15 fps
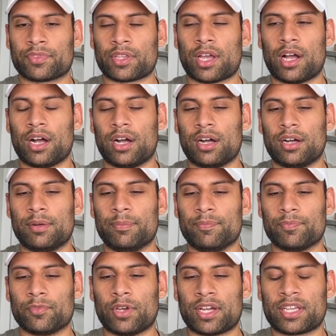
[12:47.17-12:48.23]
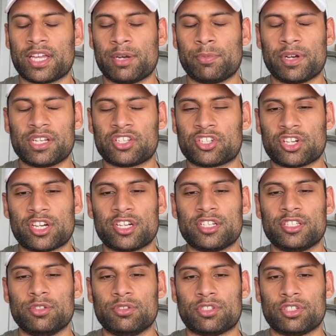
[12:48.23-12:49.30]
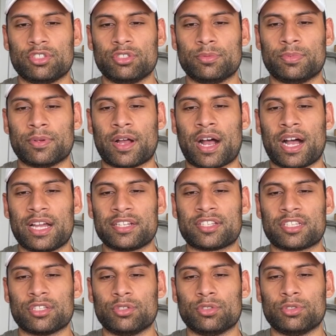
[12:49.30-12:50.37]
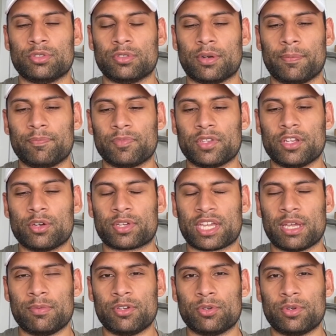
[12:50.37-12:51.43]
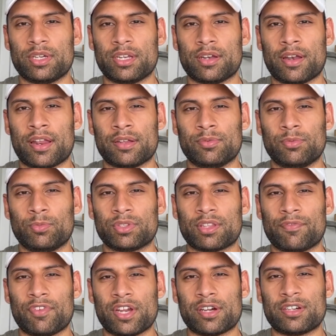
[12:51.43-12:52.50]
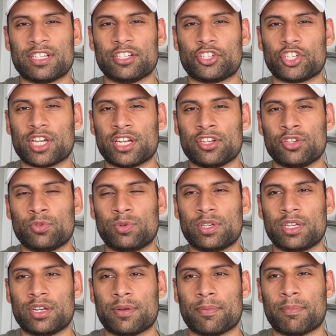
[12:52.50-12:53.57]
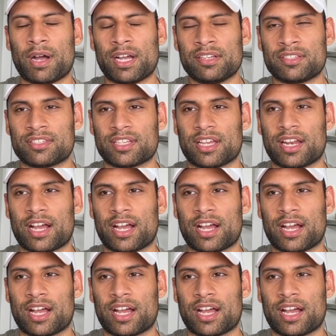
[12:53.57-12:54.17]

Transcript: Um, again, when I started YouTube, I too, you know, came to it with a very genuine mindset.